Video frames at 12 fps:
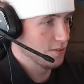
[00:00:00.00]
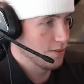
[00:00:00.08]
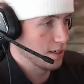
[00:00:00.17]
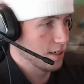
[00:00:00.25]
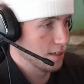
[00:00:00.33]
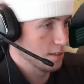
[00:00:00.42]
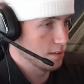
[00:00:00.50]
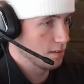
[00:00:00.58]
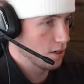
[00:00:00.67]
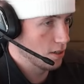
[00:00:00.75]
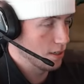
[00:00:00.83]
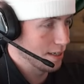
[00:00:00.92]
fucking
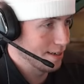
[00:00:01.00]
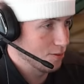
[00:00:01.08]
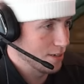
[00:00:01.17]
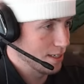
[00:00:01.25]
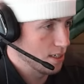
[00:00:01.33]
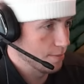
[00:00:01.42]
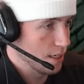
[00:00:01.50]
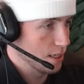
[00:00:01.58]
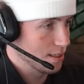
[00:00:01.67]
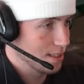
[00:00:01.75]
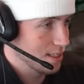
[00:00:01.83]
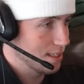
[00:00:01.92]
hardly anyone here, but I
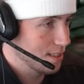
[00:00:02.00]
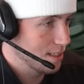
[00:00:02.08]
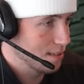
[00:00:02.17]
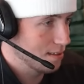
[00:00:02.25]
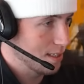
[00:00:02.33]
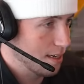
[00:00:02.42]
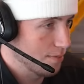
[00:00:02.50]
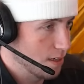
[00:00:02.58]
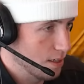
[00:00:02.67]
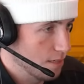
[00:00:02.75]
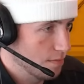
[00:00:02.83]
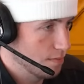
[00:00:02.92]
can't
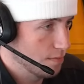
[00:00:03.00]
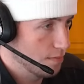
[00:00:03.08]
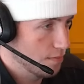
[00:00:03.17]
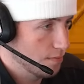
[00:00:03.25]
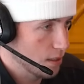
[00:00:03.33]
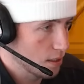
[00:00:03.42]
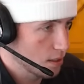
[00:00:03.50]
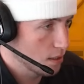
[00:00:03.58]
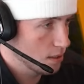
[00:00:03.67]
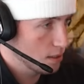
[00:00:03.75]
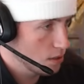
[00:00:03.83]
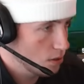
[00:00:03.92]
find a fucking
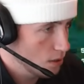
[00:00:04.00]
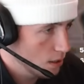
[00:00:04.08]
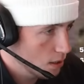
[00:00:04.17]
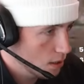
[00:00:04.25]
6-shooter.